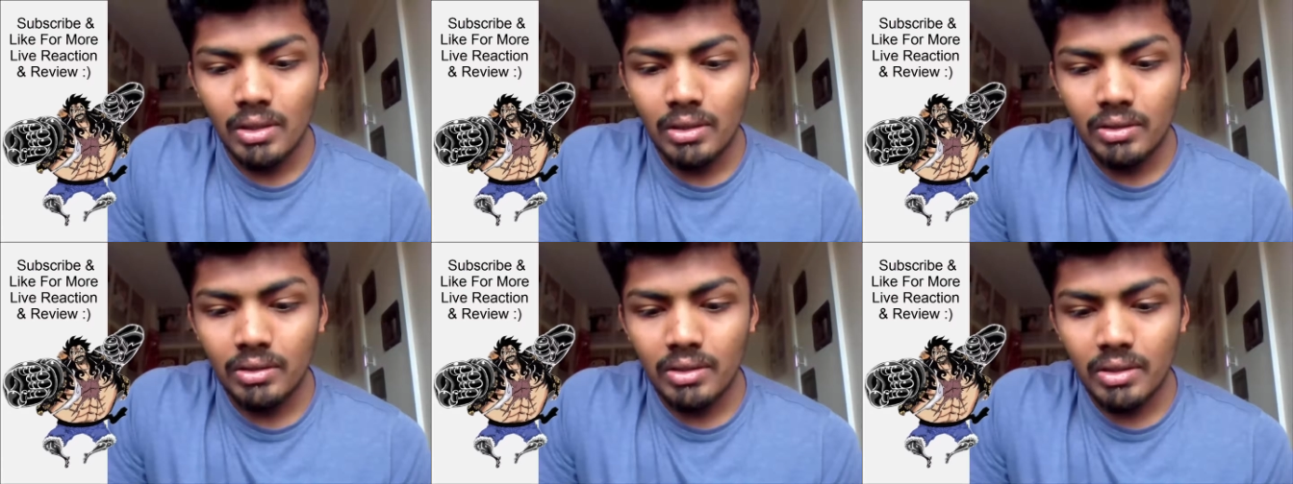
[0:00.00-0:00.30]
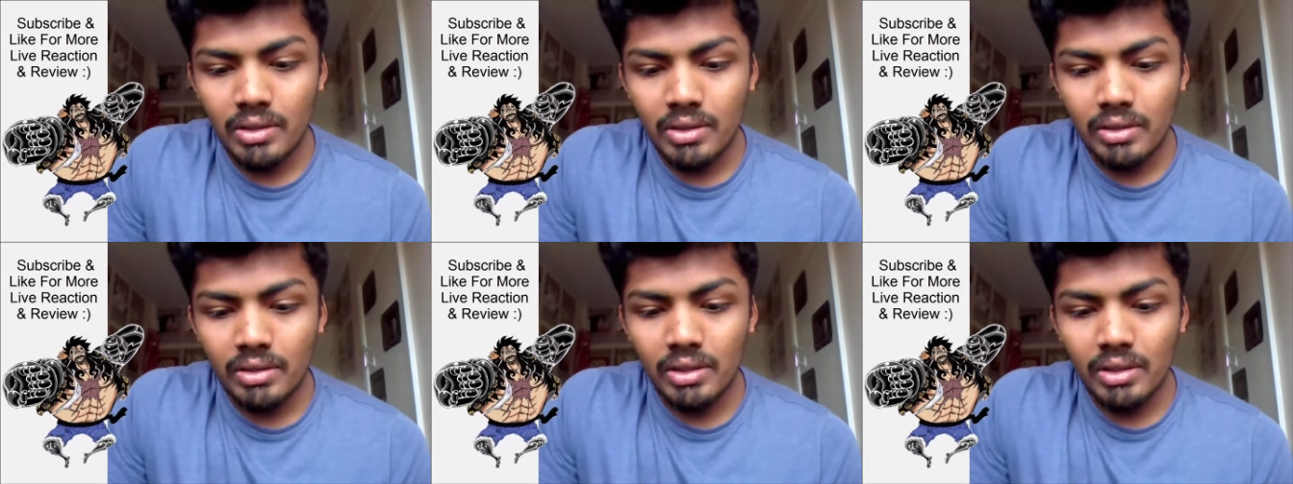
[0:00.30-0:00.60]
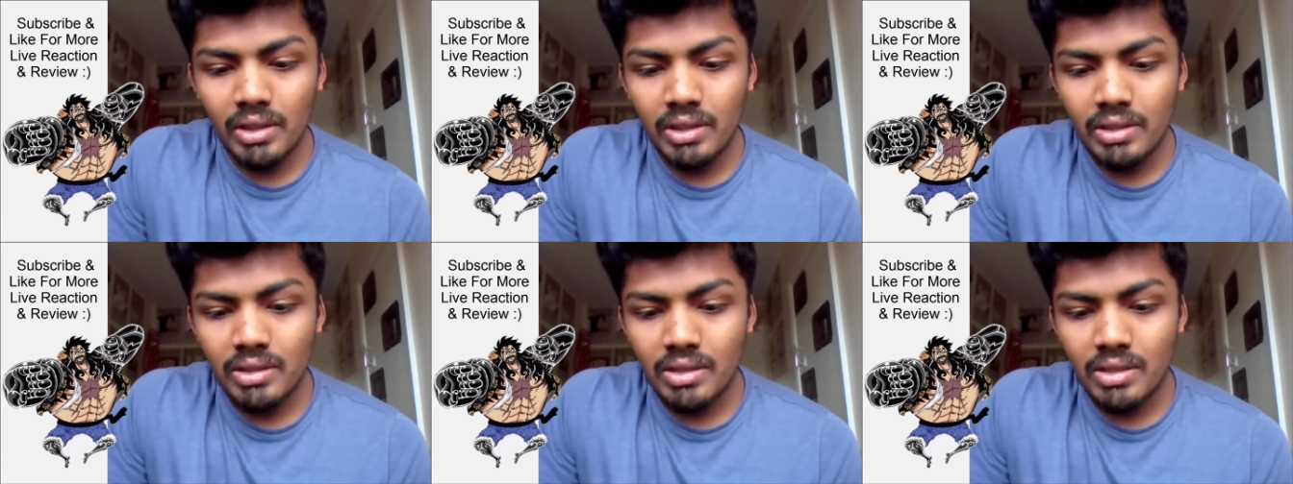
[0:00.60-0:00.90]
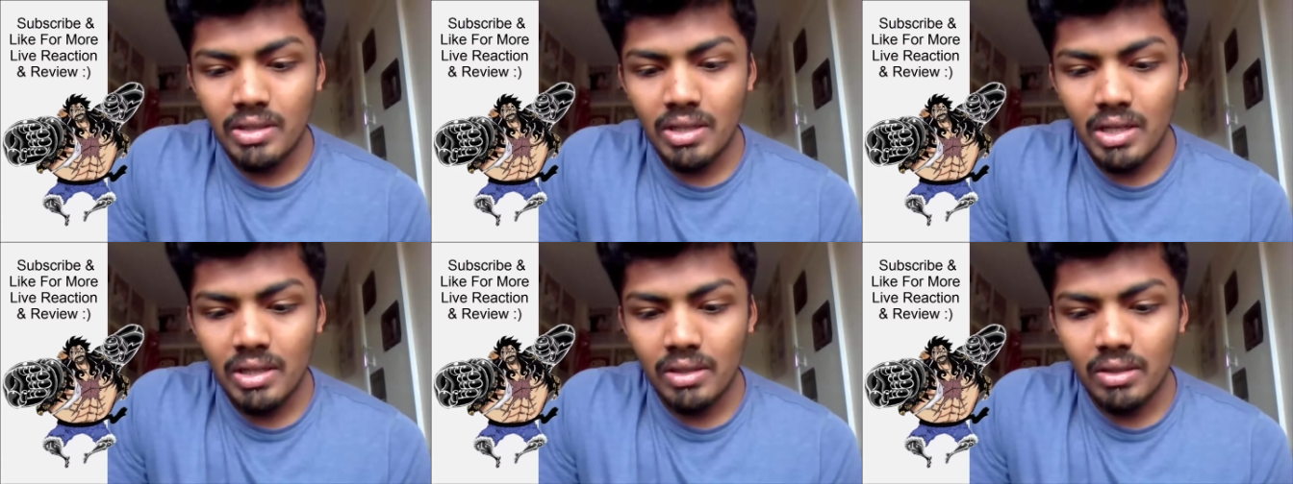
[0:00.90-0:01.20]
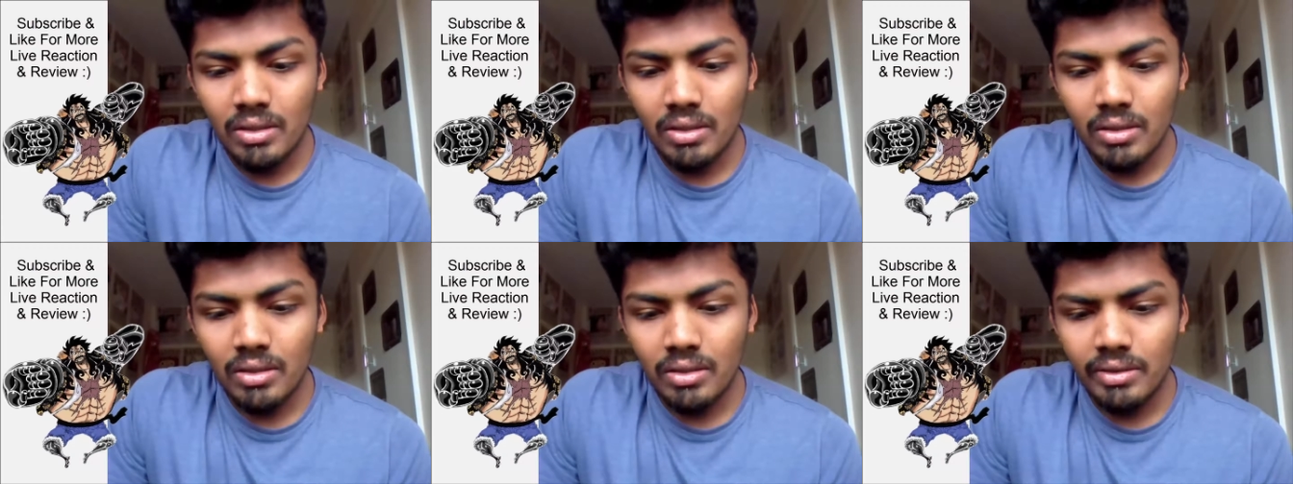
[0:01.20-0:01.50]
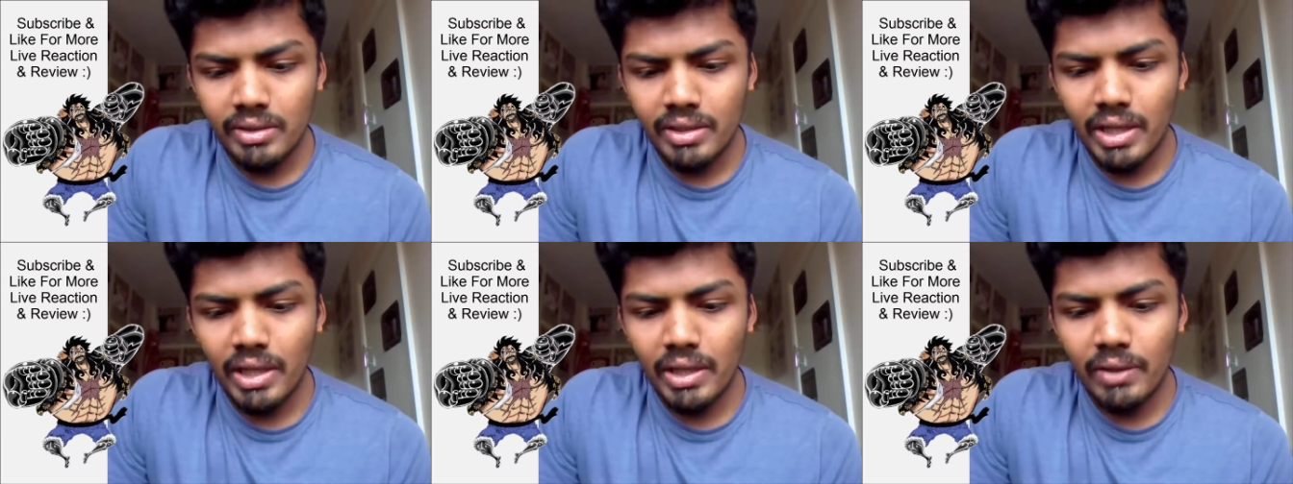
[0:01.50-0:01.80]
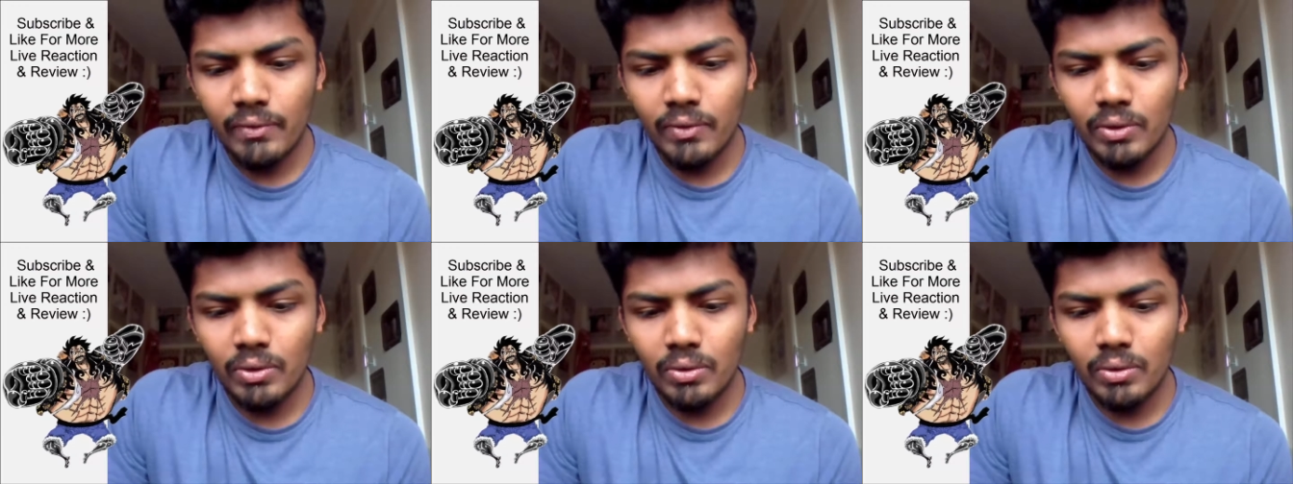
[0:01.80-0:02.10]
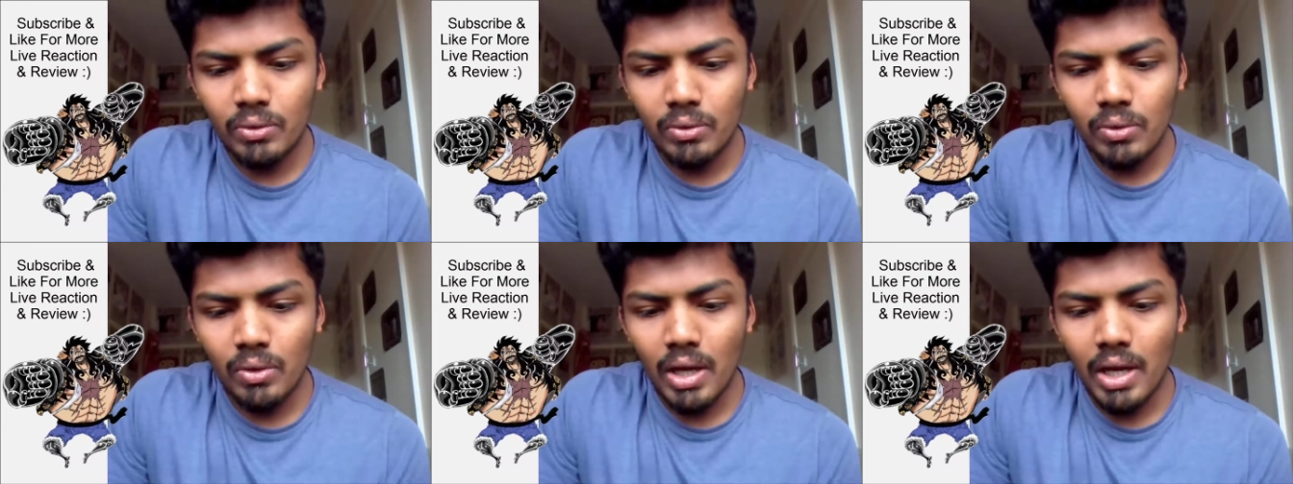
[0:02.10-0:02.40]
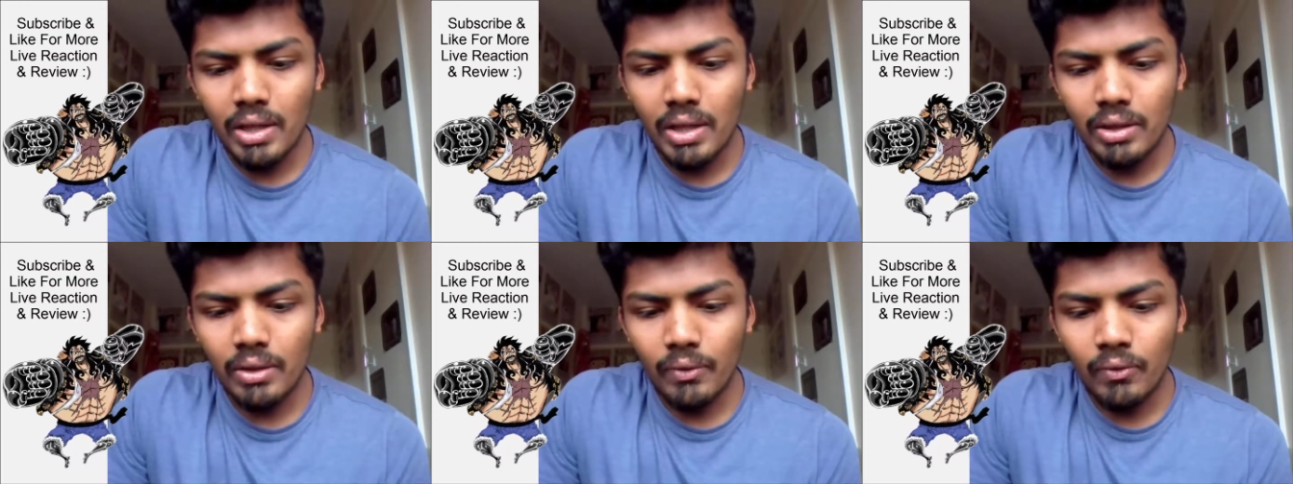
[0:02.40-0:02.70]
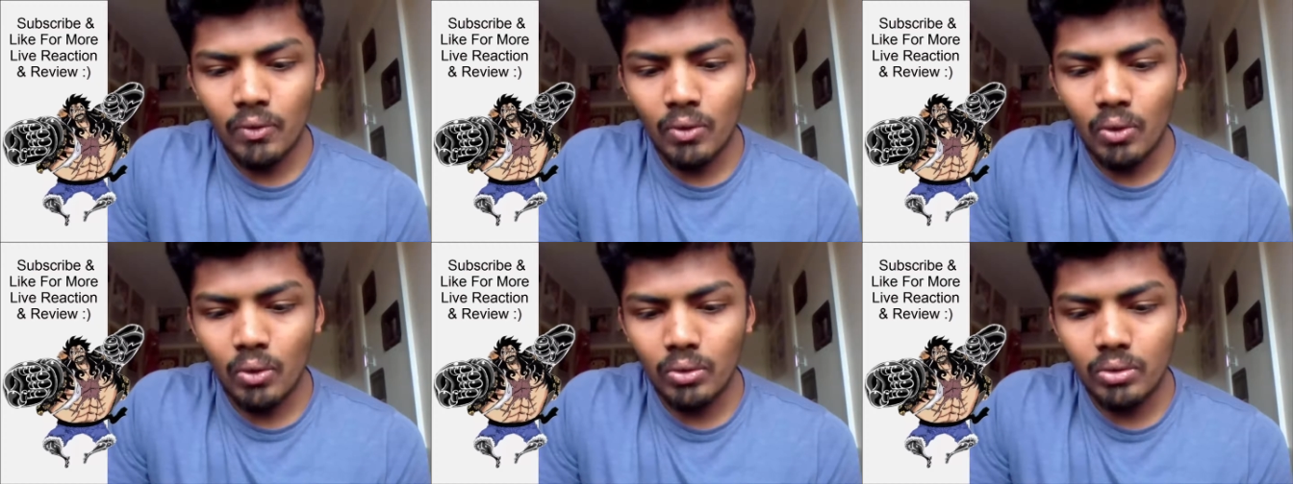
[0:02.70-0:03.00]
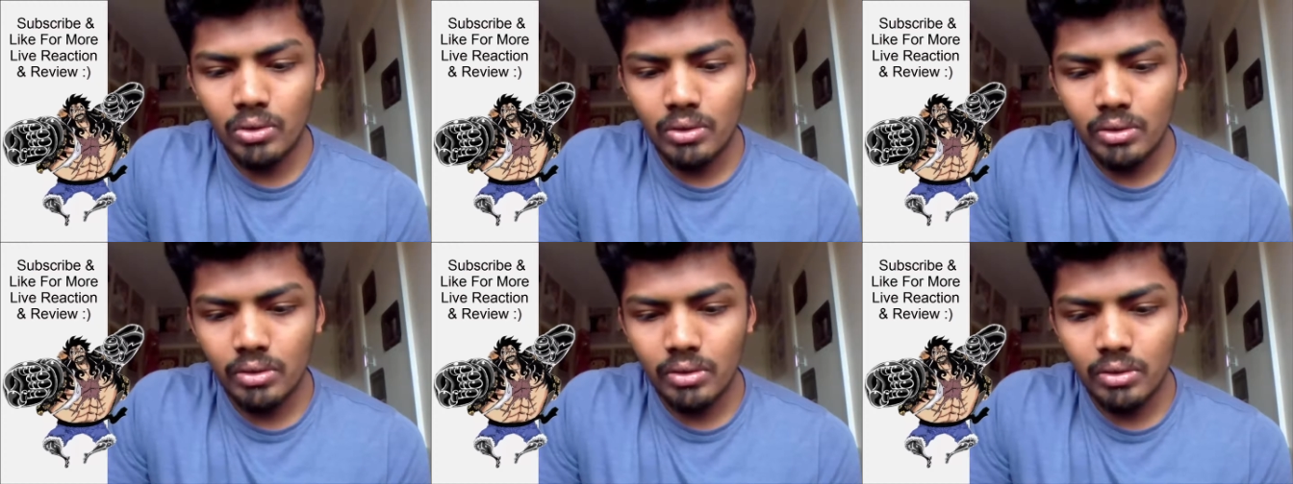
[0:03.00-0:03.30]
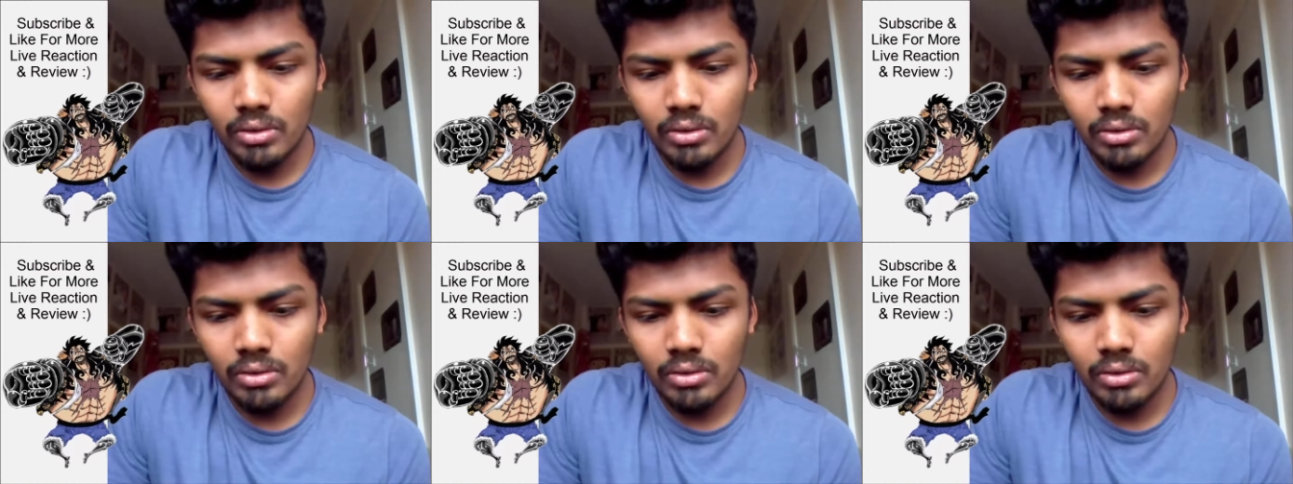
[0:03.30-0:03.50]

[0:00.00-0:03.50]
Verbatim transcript: the third son Daifuku and the fourth